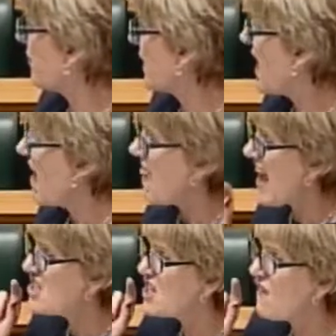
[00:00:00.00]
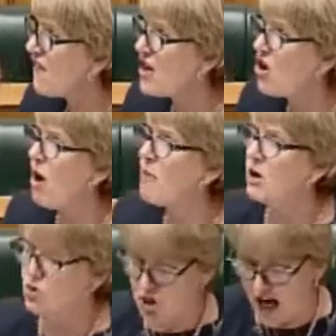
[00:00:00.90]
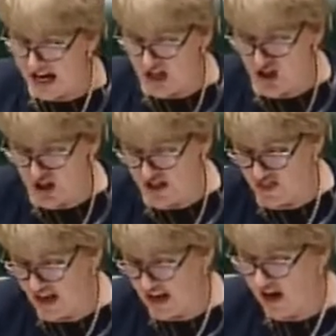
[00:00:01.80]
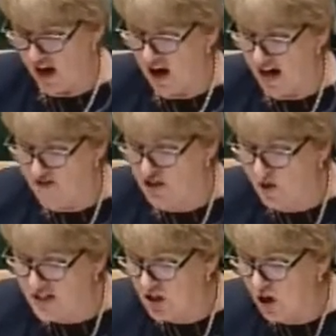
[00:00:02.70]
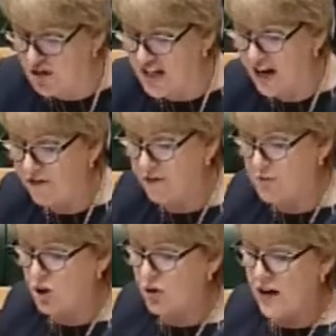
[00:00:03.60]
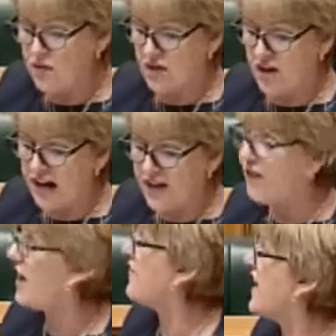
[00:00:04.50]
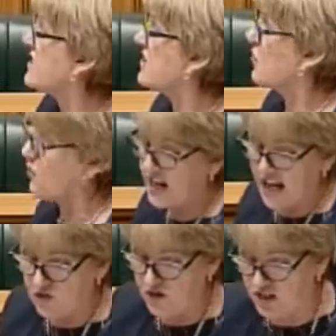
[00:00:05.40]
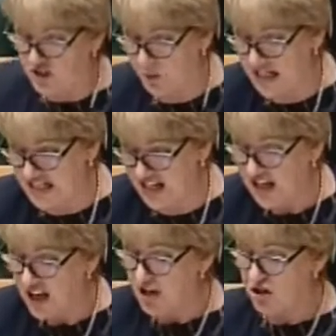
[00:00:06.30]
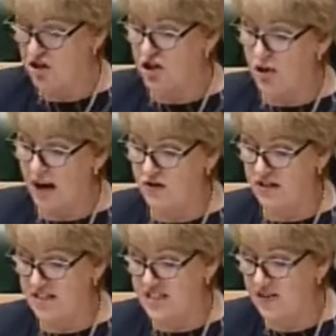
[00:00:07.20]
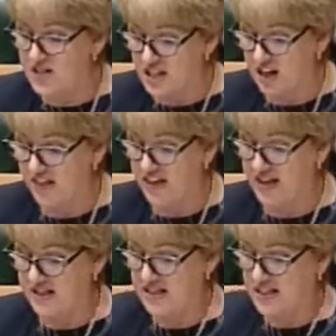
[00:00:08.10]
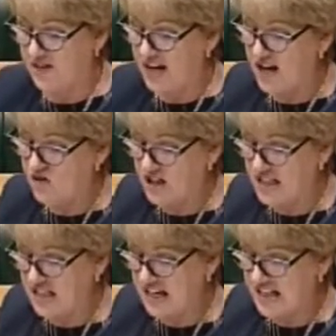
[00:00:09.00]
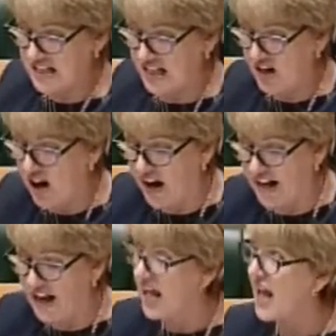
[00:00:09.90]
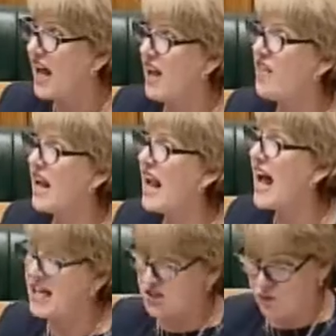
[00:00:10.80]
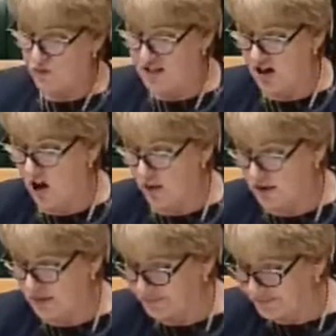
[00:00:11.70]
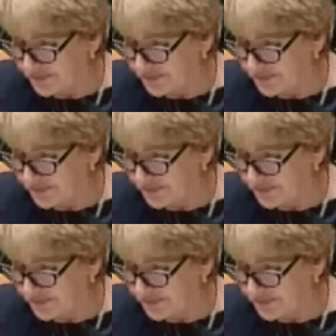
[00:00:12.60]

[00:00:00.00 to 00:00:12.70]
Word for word: That's right. That's a phenomenal change that in their right. lives. So it's gone down from 295,320 to 279,769 oh in the last God. result.